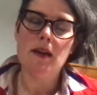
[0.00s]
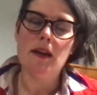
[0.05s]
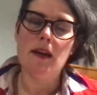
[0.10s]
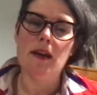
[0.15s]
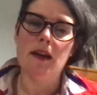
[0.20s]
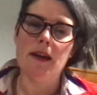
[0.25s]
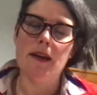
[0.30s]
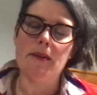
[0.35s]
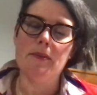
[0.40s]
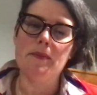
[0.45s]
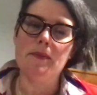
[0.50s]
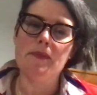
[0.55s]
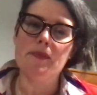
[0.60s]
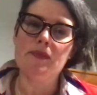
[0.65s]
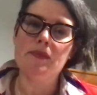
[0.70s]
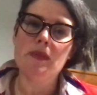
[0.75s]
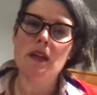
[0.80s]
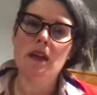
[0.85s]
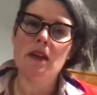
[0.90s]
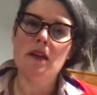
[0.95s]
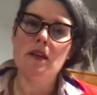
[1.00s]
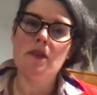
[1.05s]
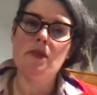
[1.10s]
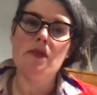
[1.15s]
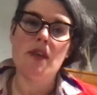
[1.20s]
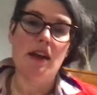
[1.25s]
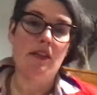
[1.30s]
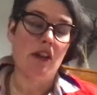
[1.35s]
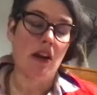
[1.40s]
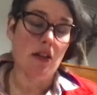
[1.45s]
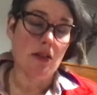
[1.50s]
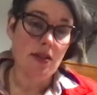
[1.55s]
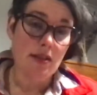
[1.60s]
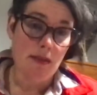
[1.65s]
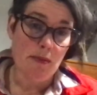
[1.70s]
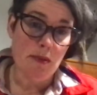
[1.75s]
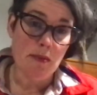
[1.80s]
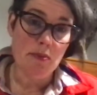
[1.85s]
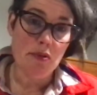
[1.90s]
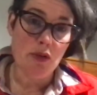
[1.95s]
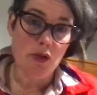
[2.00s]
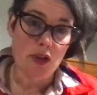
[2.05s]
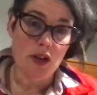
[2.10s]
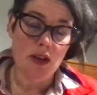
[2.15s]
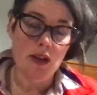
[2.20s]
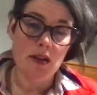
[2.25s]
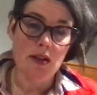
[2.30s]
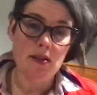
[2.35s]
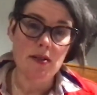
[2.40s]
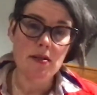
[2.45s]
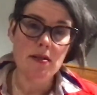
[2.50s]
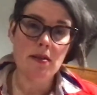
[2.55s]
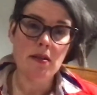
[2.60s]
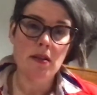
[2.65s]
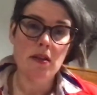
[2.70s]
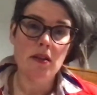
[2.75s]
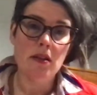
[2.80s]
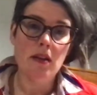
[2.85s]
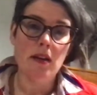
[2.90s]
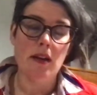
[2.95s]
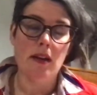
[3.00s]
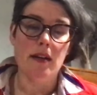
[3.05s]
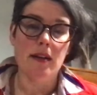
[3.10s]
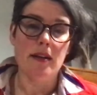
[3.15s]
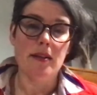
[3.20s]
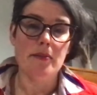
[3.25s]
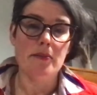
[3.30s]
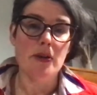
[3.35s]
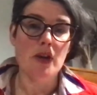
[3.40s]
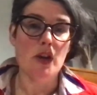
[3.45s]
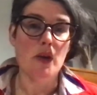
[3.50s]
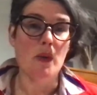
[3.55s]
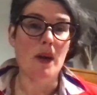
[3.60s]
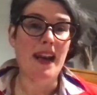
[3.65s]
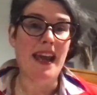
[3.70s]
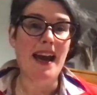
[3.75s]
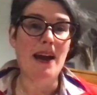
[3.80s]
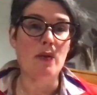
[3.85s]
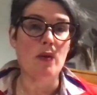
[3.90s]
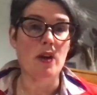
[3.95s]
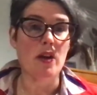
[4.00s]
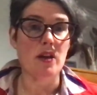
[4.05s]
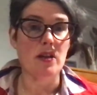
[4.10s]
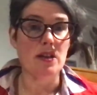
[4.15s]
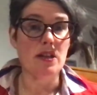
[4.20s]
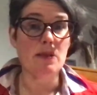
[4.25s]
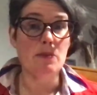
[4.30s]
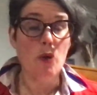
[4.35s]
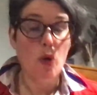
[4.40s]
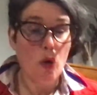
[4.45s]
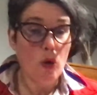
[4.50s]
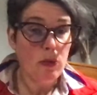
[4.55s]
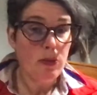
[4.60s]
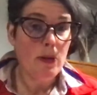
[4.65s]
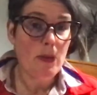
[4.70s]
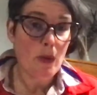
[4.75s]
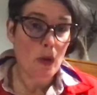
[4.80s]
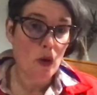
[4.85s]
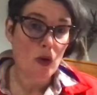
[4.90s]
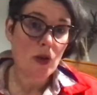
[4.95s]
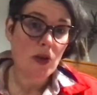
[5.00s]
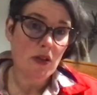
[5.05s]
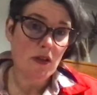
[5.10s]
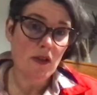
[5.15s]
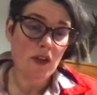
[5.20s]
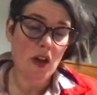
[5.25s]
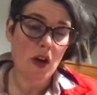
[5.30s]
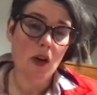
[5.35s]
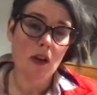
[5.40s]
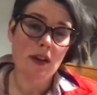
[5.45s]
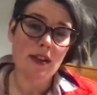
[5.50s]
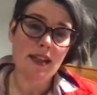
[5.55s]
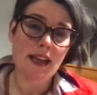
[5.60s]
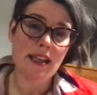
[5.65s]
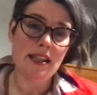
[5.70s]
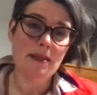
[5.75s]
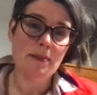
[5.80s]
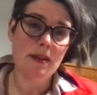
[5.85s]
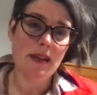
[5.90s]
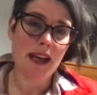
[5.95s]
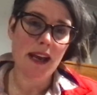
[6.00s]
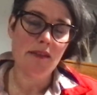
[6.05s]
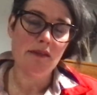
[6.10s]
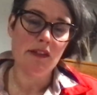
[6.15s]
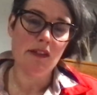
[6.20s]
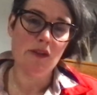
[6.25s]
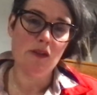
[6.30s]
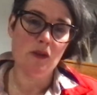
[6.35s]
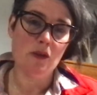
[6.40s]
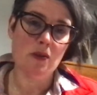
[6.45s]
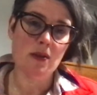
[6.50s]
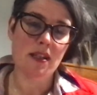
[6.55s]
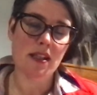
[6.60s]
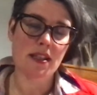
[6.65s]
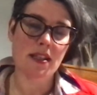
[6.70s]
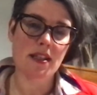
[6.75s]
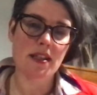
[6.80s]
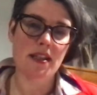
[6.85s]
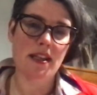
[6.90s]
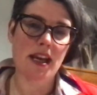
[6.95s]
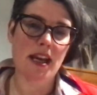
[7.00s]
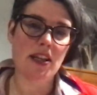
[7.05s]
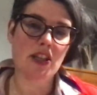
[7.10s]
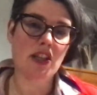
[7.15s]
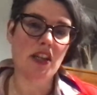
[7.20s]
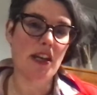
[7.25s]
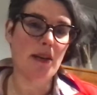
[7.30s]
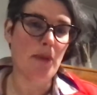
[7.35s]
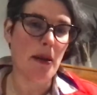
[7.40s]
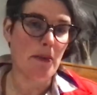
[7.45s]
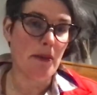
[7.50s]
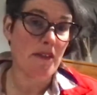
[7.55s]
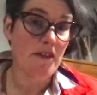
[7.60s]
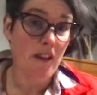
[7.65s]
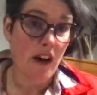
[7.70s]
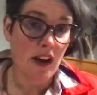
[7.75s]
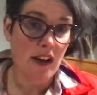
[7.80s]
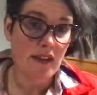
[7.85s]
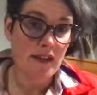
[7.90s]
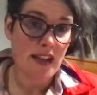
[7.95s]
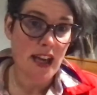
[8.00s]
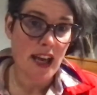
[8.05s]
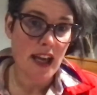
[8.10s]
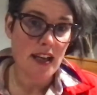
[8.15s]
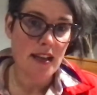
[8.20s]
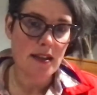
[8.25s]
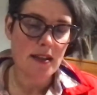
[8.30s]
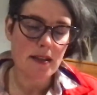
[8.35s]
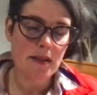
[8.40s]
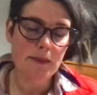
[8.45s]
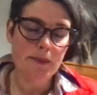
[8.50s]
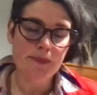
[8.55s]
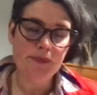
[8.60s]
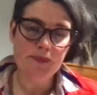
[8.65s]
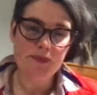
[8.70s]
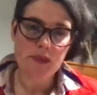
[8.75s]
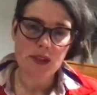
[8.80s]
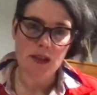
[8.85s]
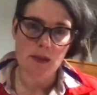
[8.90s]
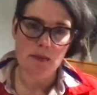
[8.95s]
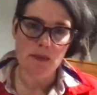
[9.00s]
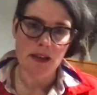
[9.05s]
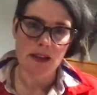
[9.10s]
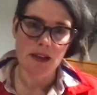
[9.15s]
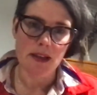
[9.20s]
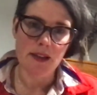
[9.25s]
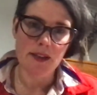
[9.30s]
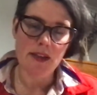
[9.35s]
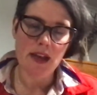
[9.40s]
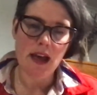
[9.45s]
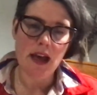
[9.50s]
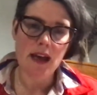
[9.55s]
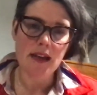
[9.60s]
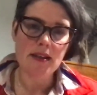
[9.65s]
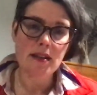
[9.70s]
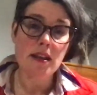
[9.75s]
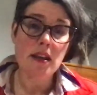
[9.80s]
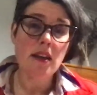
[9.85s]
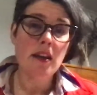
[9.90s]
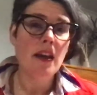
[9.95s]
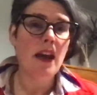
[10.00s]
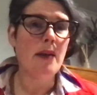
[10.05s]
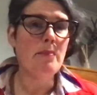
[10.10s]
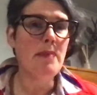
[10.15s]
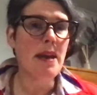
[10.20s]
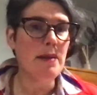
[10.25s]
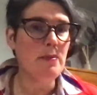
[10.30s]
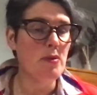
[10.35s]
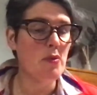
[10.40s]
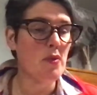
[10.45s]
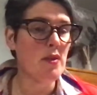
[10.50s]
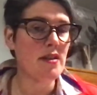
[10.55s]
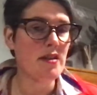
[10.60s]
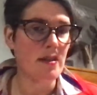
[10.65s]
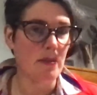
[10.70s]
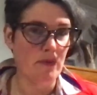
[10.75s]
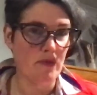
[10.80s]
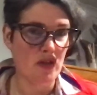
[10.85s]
um there are some employers um, who allow a small proportion of your holiday to be carried forward into the next year, maybe five days, something like that. And maybe with some